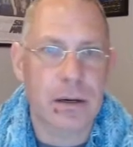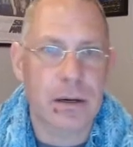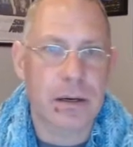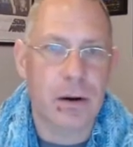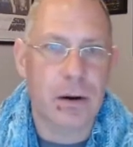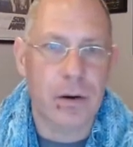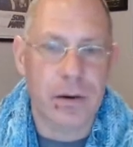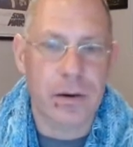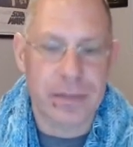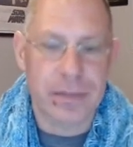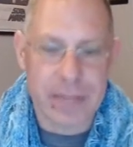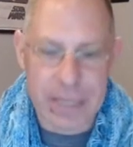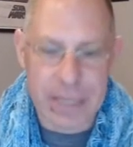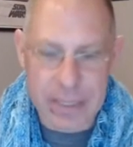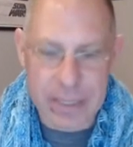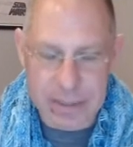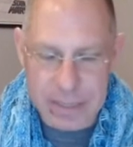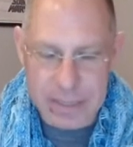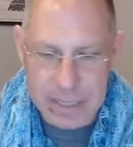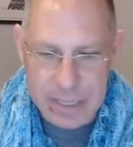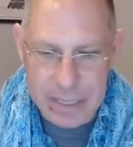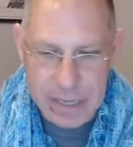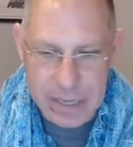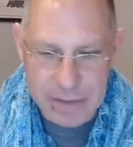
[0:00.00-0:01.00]
or the
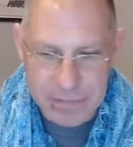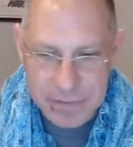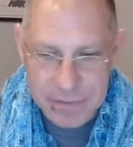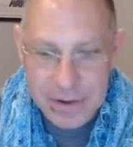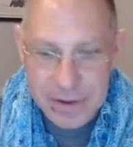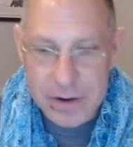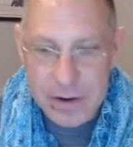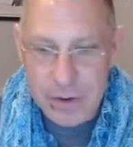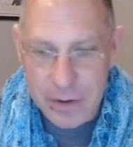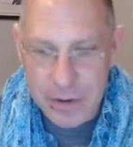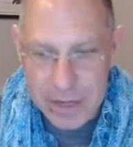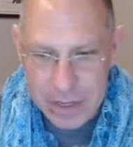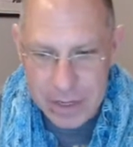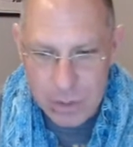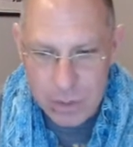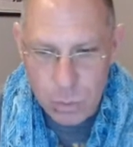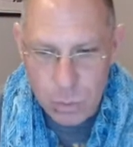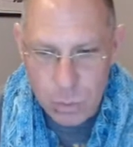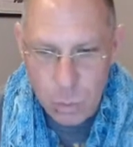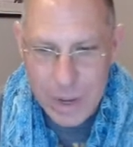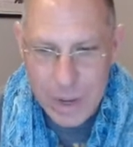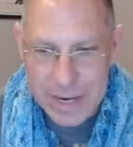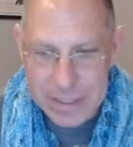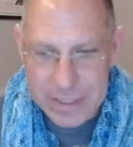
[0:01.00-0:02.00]
the uh, fingering
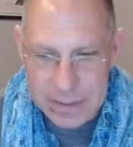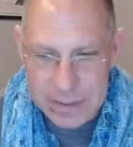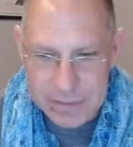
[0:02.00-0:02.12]
weight